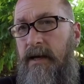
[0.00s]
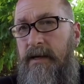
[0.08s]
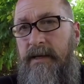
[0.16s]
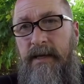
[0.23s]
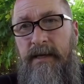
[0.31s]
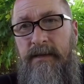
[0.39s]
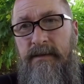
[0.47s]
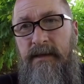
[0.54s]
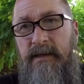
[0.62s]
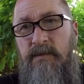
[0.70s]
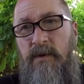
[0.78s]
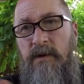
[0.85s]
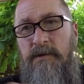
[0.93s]
Again,
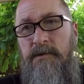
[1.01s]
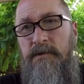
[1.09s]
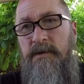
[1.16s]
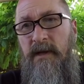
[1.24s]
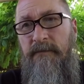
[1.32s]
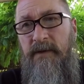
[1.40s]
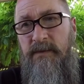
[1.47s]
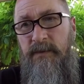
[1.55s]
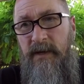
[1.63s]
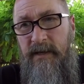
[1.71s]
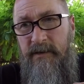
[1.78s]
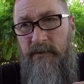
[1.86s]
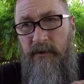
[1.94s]
these words are
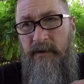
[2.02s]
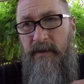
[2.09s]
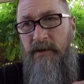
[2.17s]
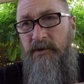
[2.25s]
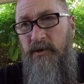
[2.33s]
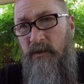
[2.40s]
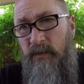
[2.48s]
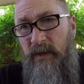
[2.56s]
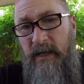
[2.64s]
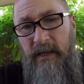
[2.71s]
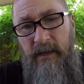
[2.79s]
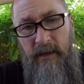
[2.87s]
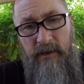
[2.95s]
self-explanatory. They should
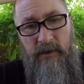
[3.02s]
be.